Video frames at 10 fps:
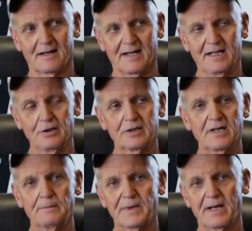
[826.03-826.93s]
looked
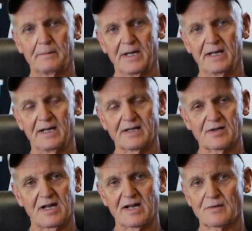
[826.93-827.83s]
up at me and his
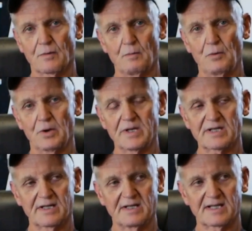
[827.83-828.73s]
eyes were
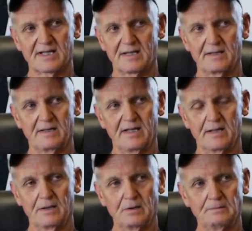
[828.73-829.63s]
moist and he said, "You
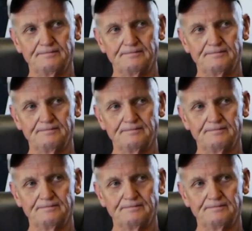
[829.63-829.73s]
know,